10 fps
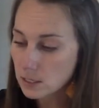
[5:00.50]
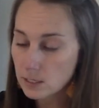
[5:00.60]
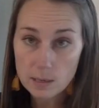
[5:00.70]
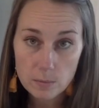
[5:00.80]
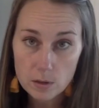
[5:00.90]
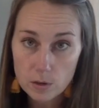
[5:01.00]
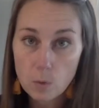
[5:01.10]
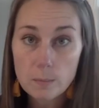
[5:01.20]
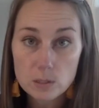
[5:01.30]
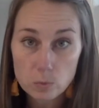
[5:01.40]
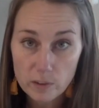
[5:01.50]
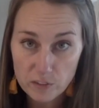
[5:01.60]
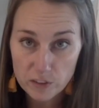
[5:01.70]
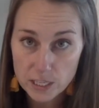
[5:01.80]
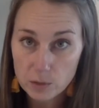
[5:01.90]
similar to what Miss
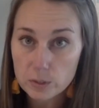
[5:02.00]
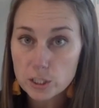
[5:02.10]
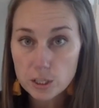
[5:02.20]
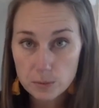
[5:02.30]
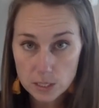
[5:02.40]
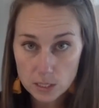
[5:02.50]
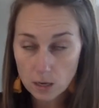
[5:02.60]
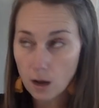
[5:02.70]
Whitford did when she was